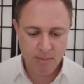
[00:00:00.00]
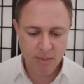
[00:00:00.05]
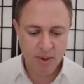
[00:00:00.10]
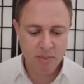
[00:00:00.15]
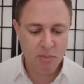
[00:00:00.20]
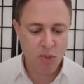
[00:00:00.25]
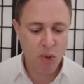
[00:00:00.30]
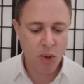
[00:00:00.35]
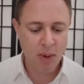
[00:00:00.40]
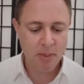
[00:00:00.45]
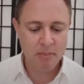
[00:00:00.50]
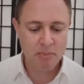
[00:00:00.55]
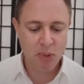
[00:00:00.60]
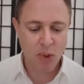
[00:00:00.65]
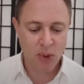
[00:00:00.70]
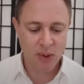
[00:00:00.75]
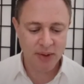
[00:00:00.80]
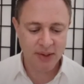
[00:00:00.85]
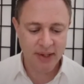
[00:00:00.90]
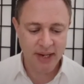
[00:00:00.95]
But more
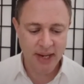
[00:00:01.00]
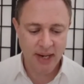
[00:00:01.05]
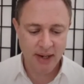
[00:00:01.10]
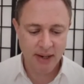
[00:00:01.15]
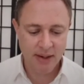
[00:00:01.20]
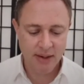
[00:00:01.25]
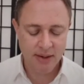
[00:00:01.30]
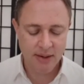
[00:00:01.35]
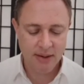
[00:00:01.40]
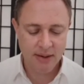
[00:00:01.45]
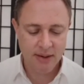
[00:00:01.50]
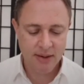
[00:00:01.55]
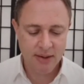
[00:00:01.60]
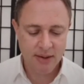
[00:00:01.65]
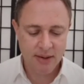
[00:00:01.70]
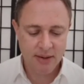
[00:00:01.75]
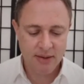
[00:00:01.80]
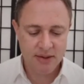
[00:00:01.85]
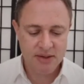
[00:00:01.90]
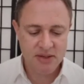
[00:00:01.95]
importantly,
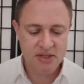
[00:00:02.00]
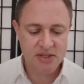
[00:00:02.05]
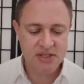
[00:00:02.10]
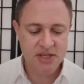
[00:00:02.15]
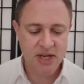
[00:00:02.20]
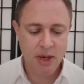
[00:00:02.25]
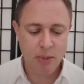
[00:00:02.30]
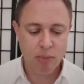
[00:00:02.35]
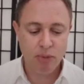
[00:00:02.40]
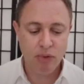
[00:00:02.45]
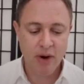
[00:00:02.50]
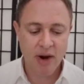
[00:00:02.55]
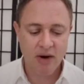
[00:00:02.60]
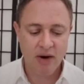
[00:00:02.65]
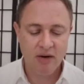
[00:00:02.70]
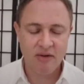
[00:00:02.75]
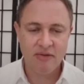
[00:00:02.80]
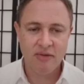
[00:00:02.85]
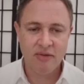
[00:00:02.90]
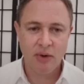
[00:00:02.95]
to say a
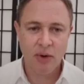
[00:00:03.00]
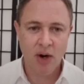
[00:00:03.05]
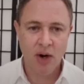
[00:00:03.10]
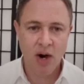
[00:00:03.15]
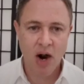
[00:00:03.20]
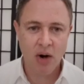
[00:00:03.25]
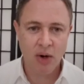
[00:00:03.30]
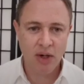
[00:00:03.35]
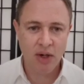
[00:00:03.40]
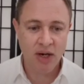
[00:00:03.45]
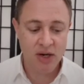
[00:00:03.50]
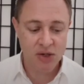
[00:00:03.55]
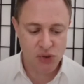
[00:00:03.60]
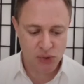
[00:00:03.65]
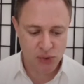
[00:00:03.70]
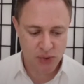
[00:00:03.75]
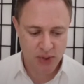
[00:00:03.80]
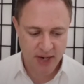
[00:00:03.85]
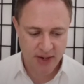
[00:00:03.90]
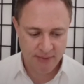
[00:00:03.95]
prayer for our
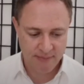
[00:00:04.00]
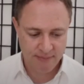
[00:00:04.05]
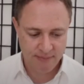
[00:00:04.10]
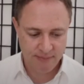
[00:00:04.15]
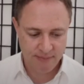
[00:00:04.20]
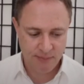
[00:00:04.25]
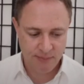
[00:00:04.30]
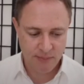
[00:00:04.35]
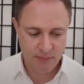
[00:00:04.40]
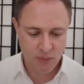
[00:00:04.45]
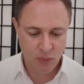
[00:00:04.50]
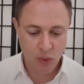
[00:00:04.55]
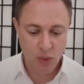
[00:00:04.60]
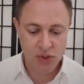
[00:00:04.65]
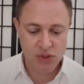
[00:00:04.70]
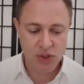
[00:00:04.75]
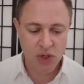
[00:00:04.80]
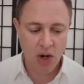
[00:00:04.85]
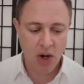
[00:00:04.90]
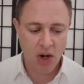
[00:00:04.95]
country,
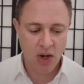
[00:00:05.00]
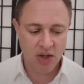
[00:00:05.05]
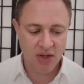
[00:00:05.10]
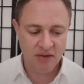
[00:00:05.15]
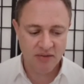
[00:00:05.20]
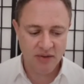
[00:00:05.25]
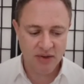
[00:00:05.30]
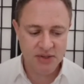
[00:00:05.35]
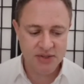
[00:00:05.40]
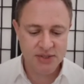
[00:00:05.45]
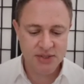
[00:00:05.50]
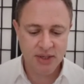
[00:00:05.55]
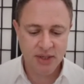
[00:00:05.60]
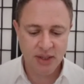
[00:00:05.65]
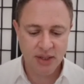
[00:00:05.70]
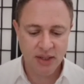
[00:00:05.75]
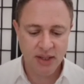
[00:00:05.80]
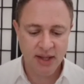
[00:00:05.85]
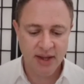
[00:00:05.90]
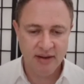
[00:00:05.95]
which all of us
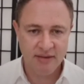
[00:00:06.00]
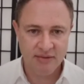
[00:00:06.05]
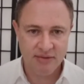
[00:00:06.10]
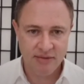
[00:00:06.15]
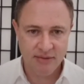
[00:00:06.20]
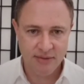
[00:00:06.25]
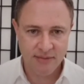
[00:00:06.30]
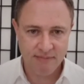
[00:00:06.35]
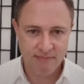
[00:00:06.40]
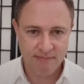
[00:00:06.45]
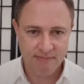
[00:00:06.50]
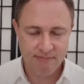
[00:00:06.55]
love.